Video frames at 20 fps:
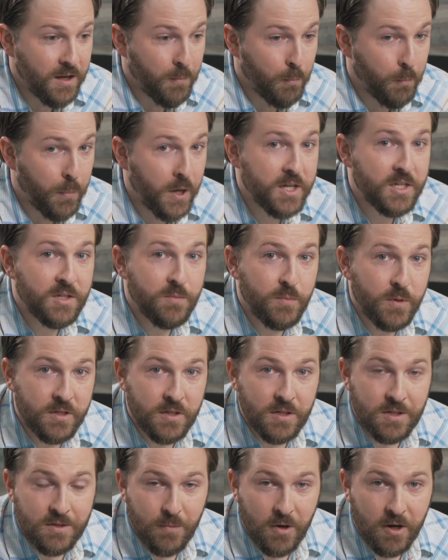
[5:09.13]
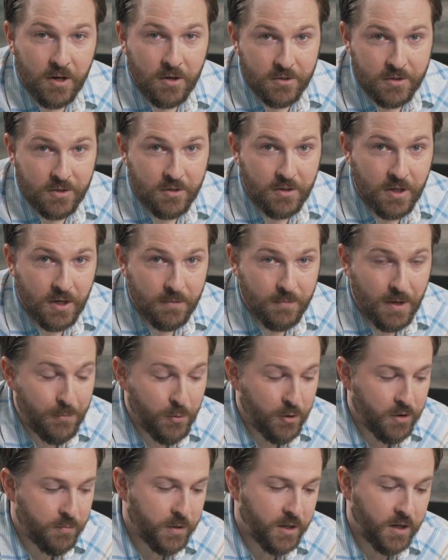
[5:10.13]
best business models you can come
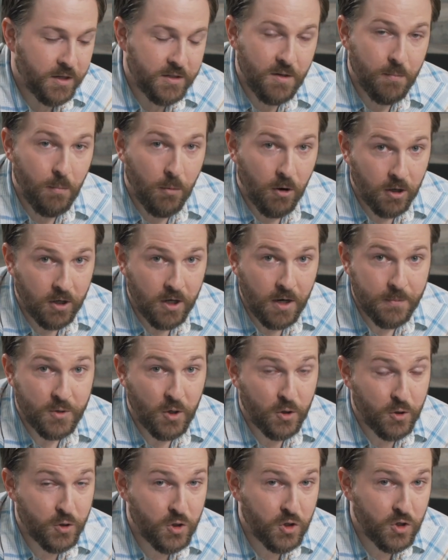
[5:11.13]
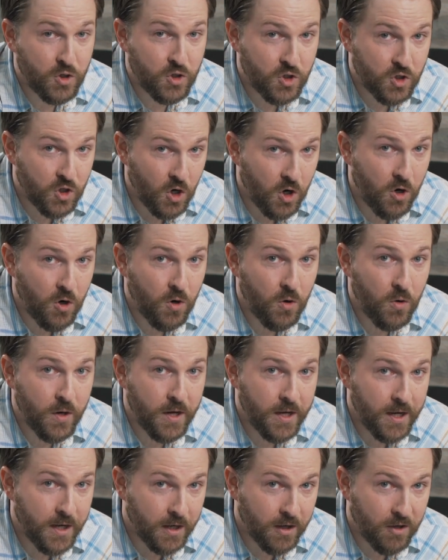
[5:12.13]
up with because the markups are
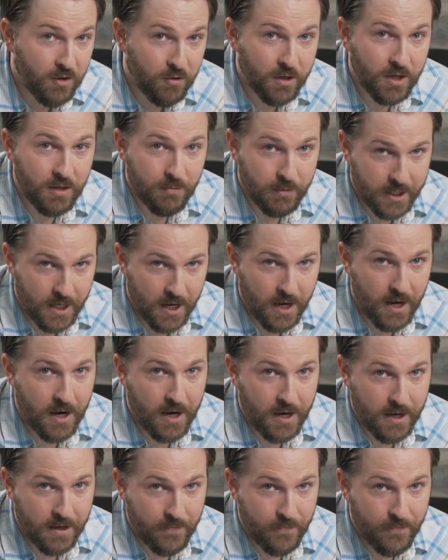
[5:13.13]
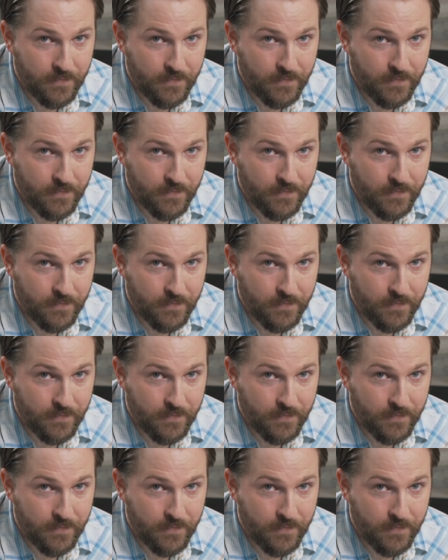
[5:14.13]
so incredibly high.